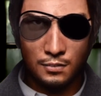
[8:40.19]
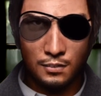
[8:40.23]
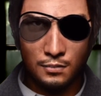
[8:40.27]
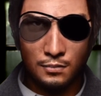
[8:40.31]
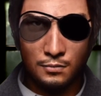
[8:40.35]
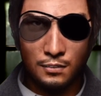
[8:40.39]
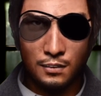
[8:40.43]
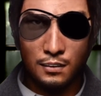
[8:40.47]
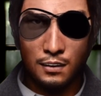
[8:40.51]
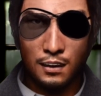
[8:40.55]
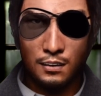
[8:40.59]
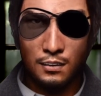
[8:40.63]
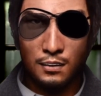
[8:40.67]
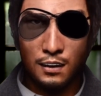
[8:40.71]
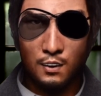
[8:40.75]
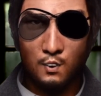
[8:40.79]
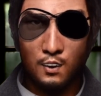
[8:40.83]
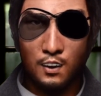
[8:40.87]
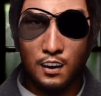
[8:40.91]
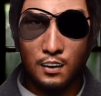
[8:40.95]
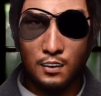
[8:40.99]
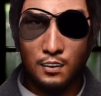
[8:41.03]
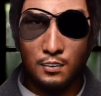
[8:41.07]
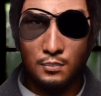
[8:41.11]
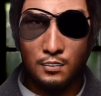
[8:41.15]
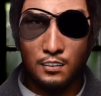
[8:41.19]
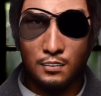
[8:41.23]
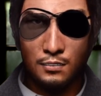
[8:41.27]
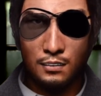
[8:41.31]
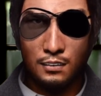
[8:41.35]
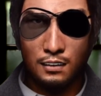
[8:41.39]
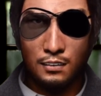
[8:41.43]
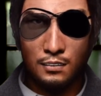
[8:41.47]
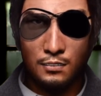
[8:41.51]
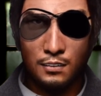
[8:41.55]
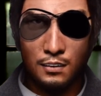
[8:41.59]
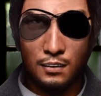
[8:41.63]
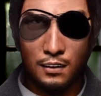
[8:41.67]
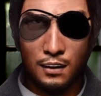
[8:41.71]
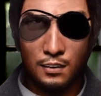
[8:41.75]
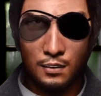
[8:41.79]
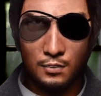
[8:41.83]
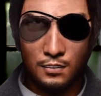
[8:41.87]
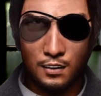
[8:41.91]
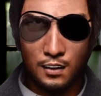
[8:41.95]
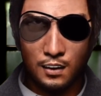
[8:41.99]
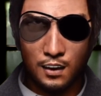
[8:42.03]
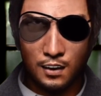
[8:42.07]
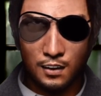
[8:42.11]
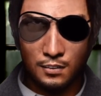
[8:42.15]
The one video I did see, their
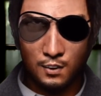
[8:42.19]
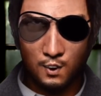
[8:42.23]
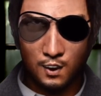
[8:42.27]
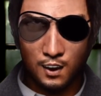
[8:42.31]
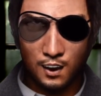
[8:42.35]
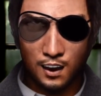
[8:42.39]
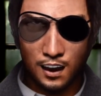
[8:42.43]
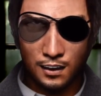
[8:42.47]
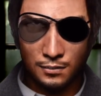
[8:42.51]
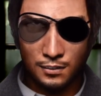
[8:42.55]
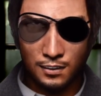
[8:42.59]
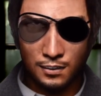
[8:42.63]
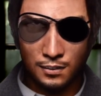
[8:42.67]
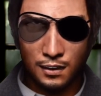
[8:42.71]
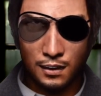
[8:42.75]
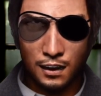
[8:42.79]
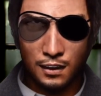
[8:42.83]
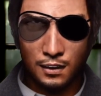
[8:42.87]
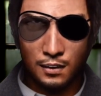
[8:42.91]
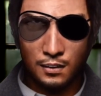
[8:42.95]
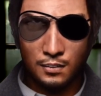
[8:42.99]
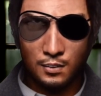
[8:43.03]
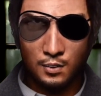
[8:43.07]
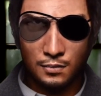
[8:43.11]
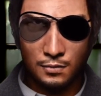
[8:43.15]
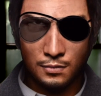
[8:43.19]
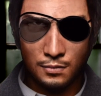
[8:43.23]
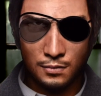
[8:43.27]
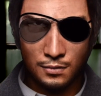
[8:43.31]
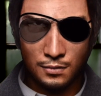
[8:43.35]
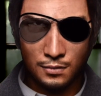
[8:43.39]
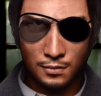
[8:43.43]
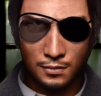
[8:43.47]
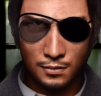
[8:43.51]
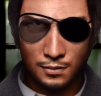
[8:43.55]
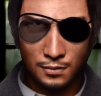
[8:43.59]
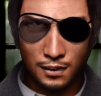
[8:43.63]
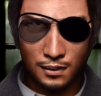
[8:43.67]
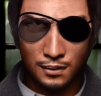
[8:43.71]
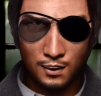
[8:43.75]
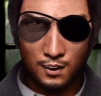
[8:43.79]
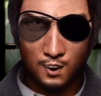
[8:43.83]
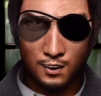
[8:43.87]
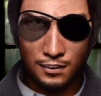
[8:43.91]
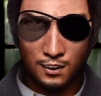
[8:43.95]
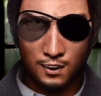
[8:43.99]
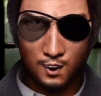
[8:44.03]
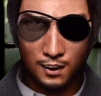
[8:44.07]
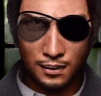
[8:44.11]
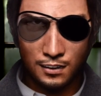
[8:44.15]
promo video on their page,
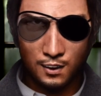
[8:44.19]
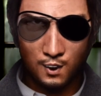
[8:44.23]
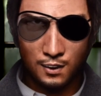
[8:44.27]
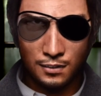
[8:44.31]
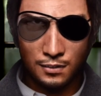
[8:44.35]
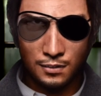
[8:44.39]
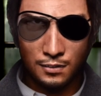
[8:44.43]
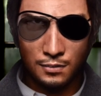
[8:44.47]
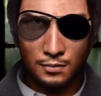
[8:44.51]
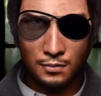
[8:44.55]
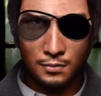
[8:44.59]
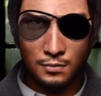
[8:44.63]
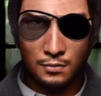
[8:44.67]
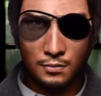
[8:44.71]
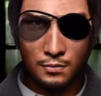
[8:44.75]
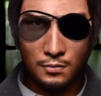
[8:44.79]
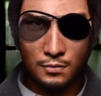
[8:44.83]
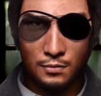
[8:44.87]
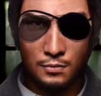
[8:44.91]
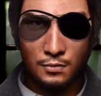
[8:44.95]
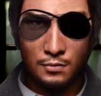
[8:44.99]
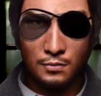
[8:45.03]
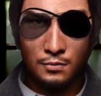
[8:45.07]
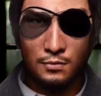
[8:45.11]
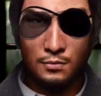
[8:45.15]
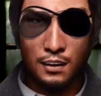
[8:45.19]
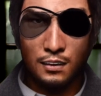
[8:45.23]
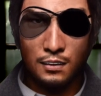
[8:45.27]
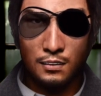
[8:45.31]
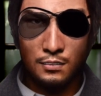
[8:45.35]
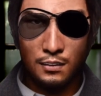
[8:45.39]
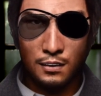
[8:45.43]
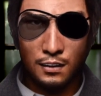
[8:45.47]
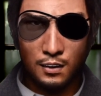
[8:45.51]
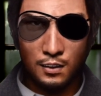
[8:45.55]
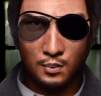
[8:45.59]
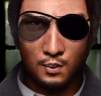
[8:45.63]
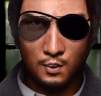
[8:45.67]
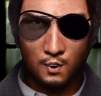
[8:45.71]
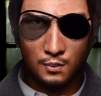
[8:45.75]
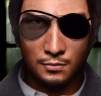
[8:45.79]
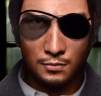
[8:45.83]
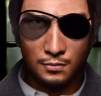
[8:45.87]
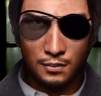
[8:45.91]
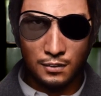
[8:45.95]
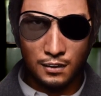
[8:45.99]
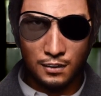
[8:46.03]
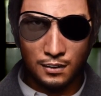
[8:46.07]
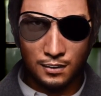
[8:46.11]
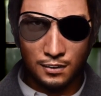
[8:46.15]
looks pretty cool. I'm not sure if
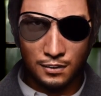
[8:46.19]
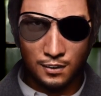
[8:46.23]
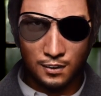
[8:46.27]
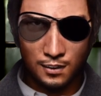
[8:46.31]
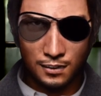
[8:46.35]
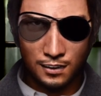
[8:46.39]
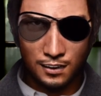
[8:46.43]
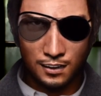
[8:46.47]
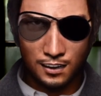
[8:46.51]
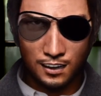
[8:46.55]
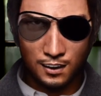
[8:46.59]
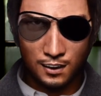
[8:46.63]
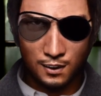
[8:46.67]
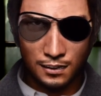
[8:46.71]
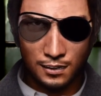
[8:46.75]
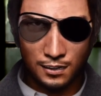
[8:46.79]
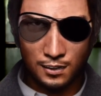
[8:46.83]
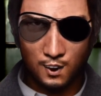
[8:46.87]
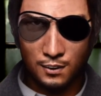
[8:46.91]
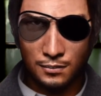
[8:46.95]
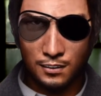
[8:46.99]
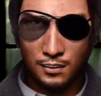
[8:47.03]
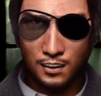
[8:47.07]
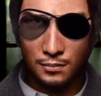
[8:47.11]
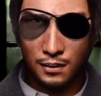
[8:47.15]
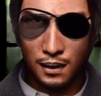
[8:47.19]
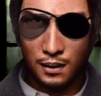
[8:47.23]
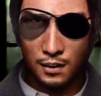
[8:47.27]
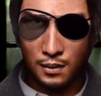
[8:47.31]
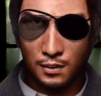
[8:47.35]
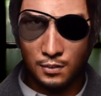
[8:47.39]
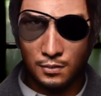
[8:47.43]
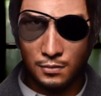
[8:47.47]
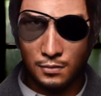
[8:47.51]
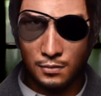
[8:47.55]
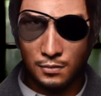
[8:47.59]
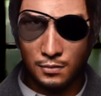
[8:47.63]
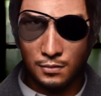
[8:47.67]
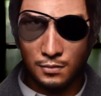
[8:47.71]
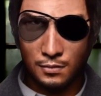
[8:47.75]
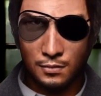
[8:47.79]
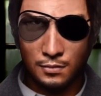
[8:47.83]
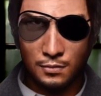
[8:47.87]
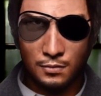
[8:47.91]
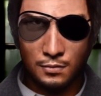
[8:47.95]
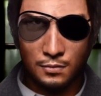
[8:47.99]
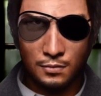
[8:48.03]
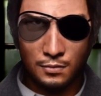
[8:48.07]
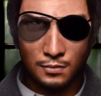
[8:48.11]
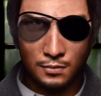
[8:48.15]
it has a first-person view or not,
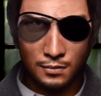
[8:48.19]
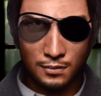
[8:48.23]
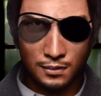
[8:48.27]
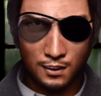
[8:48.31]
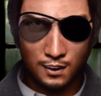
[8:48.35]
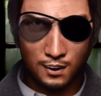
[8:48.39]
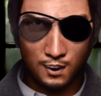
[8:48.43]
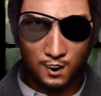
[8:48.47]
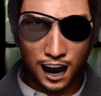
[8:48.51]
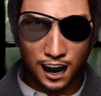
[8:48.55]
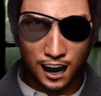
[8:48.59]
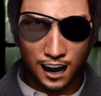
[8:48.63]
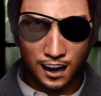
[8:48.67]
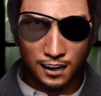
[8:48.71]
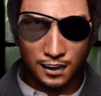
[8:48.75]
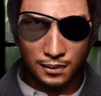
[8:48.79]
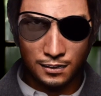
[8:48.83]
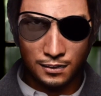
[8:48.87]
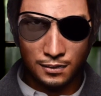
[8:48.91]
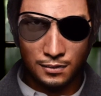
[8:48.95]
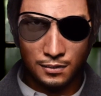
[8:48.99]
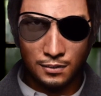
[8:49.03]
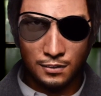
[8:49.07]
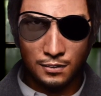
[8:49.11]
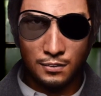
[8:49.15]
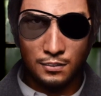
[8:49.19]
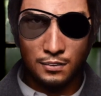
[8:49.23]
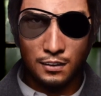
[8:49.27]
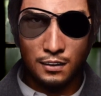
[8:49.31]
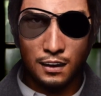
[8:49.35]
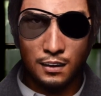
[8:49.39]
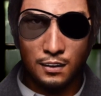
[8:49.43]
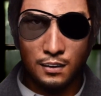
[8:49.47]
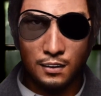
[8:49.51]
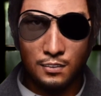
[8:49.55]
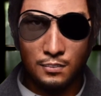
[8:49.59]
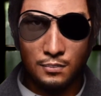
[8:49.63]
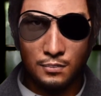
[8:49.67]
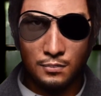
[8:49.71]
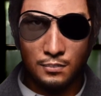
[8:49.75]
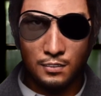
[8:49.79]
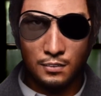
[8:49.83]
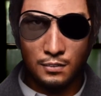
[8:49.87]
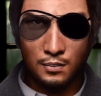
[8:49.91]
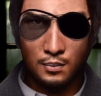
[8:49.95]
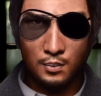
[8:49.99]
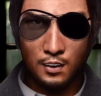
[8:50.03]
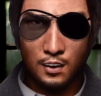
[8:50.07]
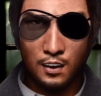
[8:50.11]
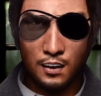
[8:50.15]
but it's kind of an
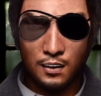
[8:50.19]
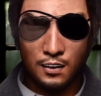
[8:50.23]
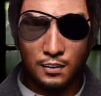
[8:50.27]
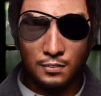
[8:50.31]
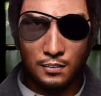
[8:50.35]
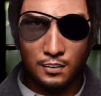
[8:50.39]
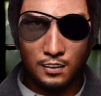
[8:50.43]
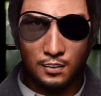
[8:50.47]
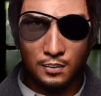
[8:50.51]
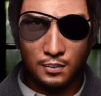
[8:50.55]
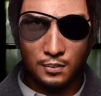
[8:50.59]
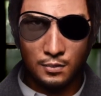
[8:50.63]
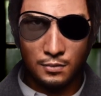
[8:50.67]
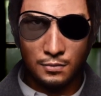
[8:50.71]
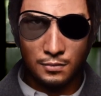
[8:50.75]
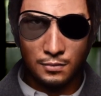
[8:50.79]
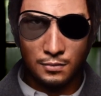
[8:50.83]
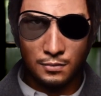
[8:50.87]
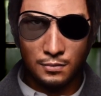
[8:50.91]
over-the-shoulder.